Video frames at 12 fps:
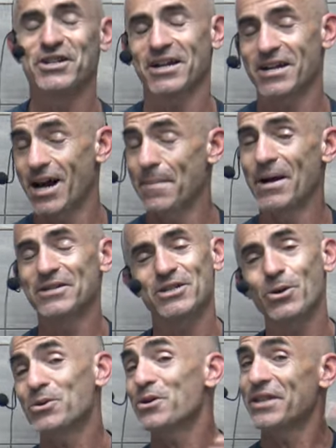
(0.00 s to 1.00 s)
compounds. I
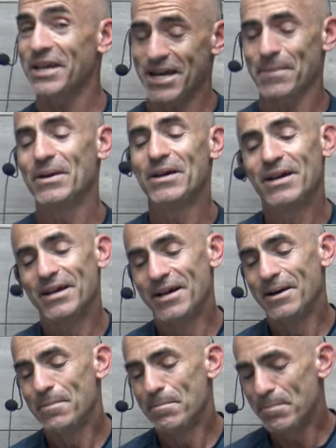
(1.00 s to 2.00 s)
know what you're thinking,
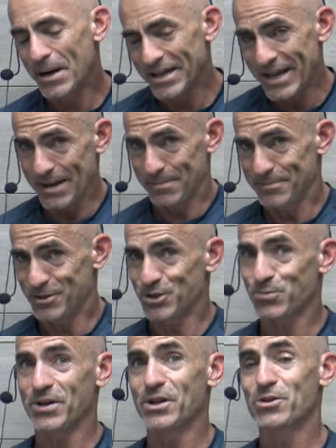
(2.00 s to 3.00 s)
but again,
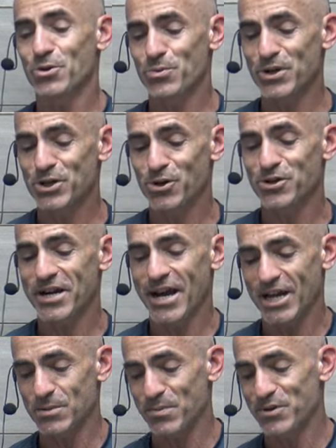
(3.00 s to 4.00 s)
just reading through the research
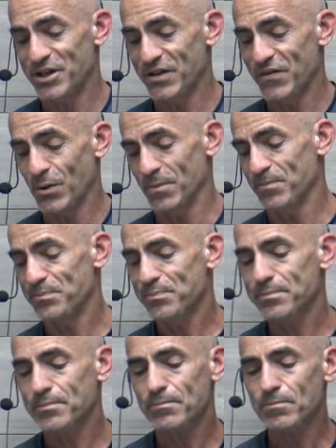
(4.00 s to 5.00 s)
as we proceed forward.
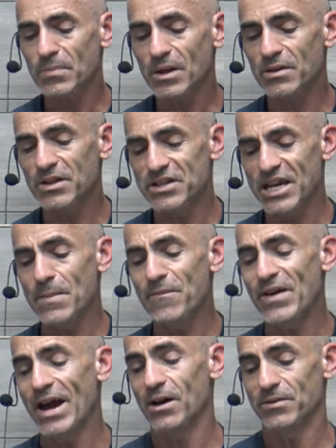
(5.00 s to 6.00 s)
The team
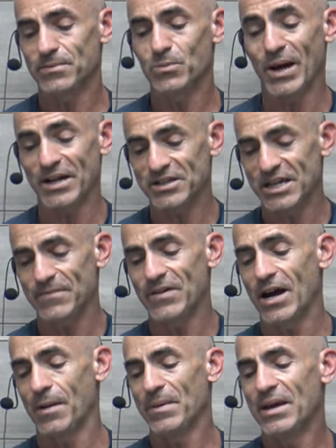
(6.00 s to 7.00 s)
found, Wang's team
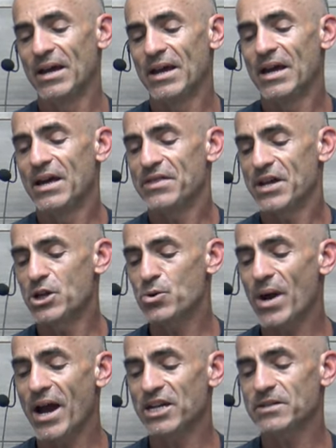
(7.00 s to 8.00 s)
found, the
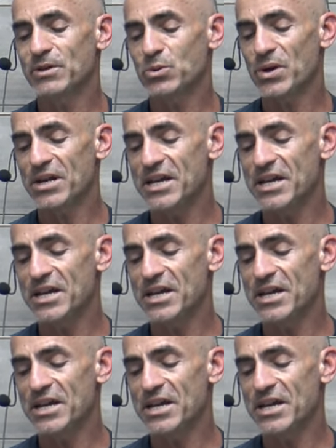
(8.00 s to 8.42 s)
interaction between